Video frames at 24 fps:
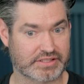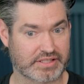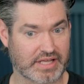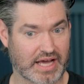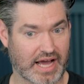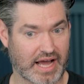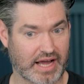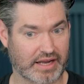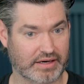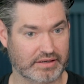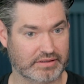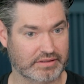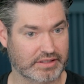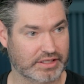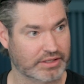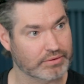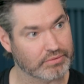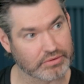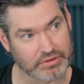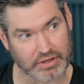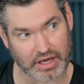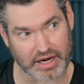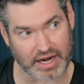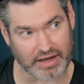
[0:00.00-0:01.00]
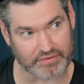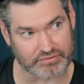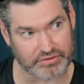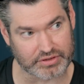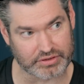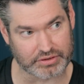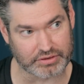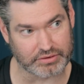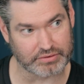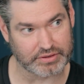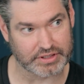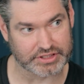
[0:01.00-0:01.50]
that he will not have to
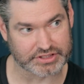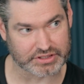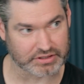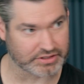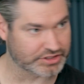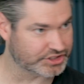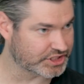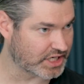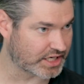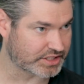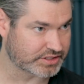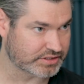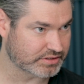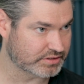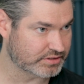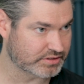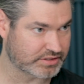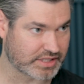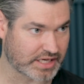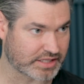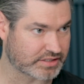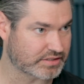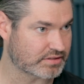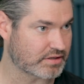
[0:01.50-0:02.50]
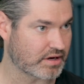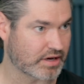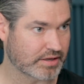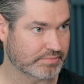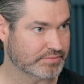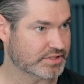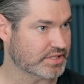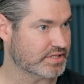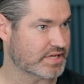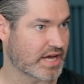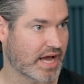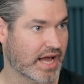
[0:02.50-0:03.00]
do insulin injections X times
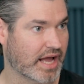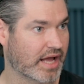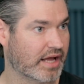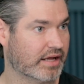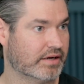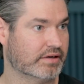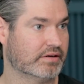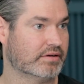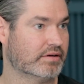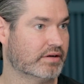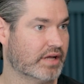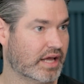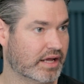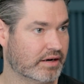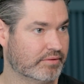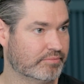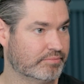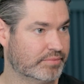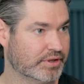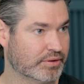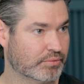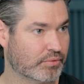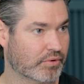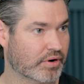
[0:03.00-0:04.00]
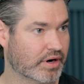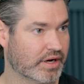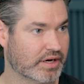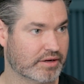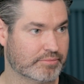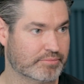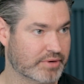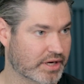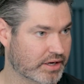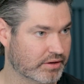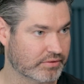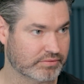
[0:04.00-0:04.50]
a day and be worried
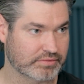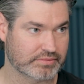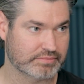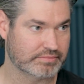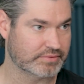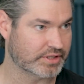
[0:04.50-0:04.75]
about,